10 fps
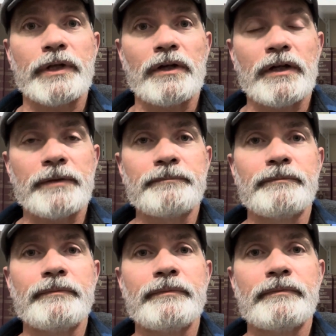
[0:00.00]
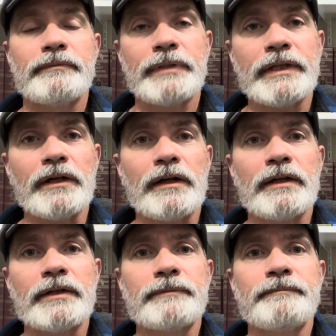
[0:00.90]
on
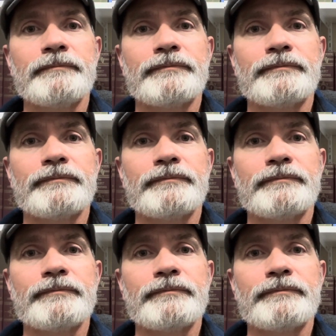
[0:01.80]
beyond